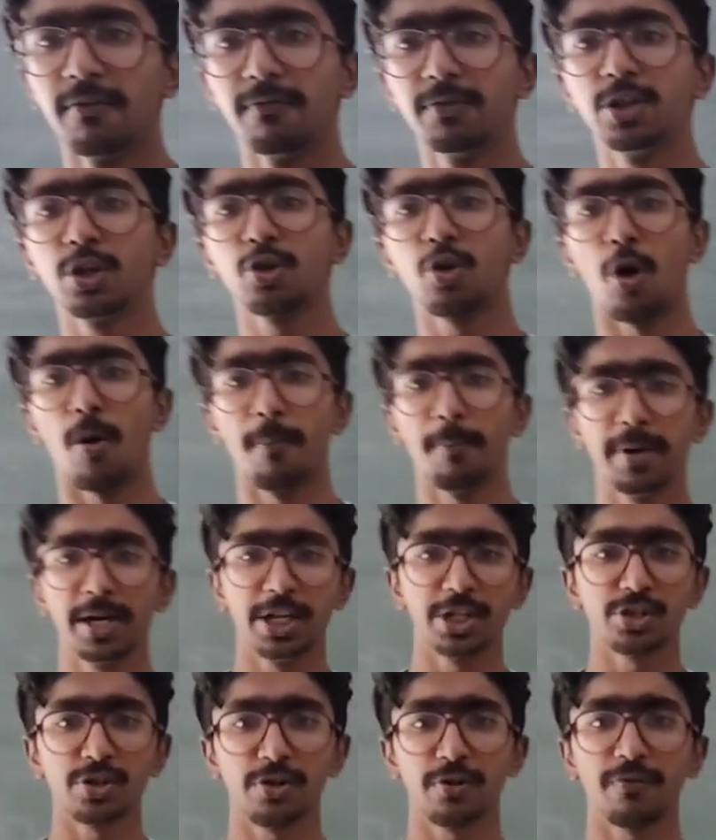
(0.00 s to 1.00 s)
with a
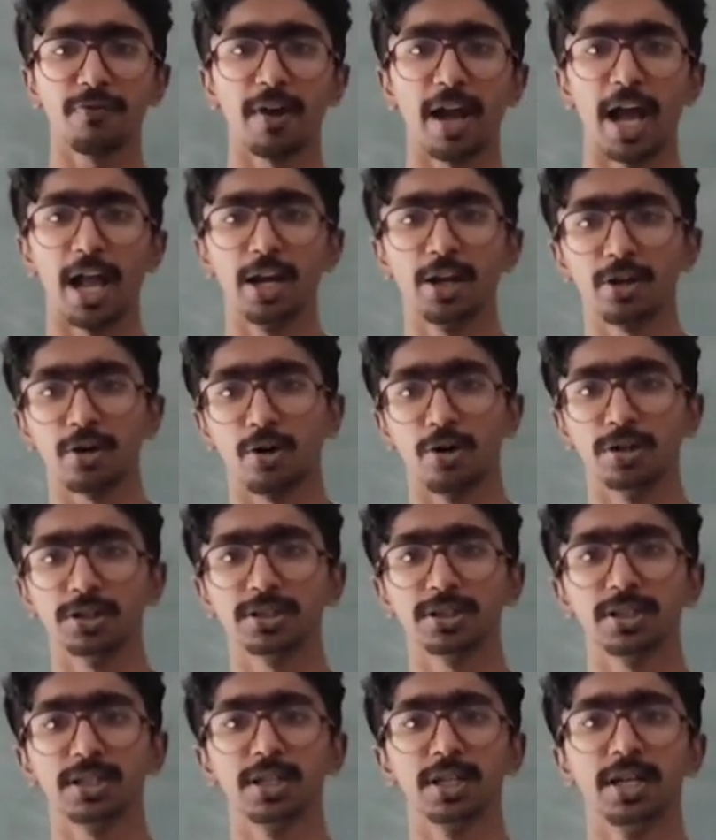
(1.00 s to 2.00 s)
combination of
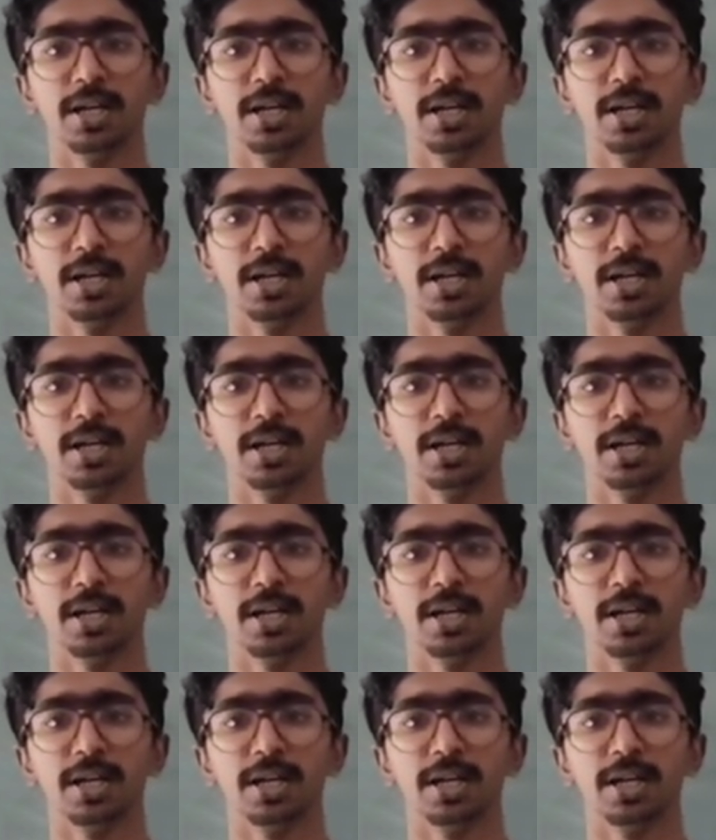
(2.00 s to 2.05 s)
ailerons